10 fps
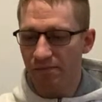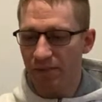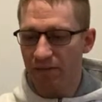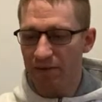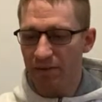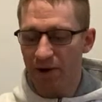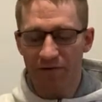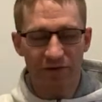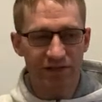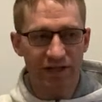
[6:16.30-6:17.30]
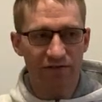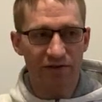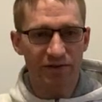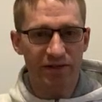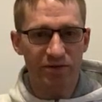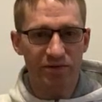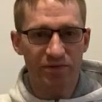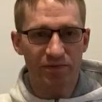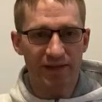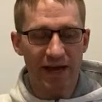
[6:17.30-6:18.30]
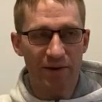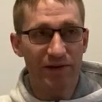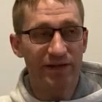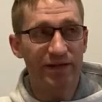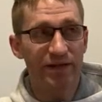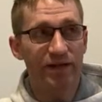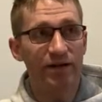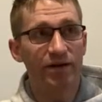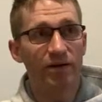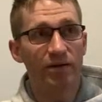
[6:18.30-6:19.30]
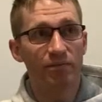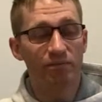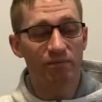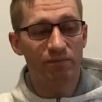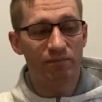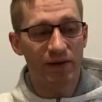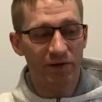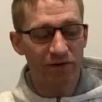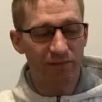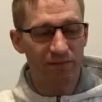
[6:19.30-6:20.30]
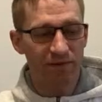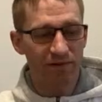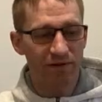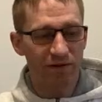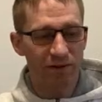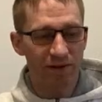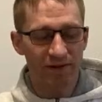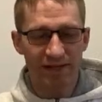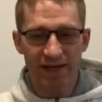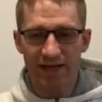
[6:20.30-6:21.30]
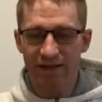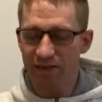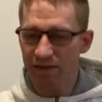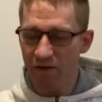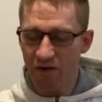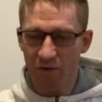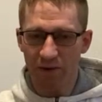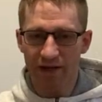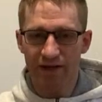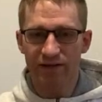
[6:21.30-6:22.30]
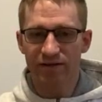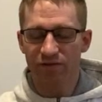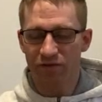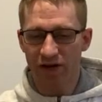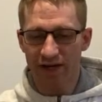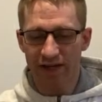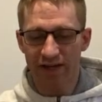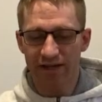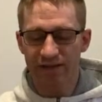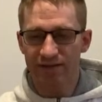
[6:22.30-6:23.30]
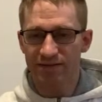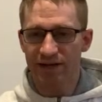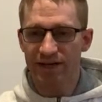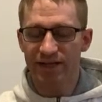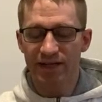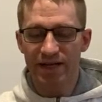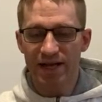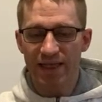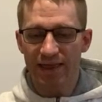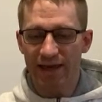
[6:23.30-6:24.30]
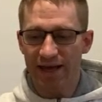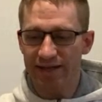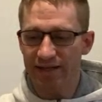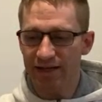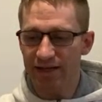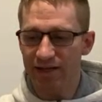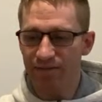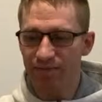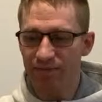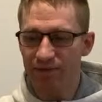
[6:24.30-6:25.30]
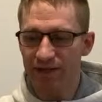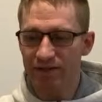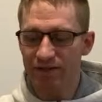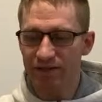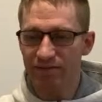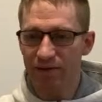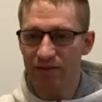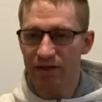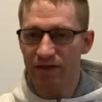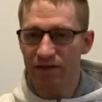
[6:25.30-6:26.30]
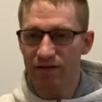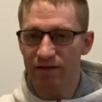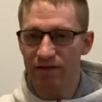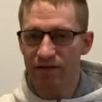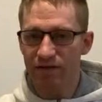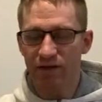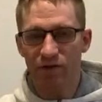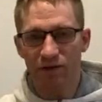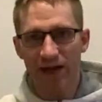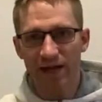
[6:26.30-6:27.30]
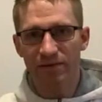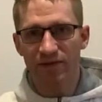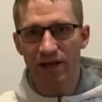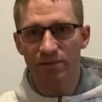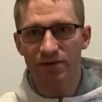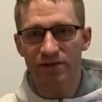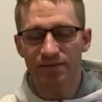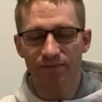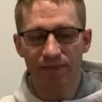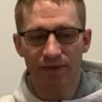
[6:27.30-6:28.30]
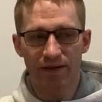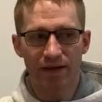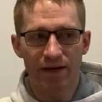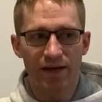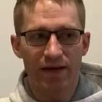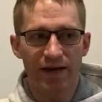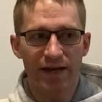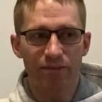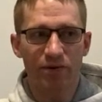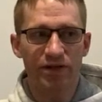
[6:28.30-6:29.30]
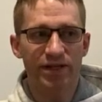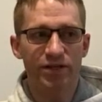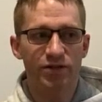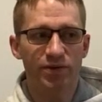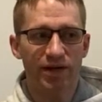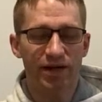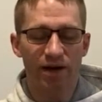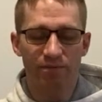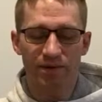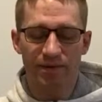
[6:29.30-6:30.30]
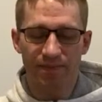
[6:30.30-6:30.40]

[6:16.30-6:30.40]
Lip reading: But me and my wife were just kind of feeling a little down. We needed a picker-upper throughout the day. Long week, Friday, right? And I took maybe a gram of Lao Manila and I put it into a cup.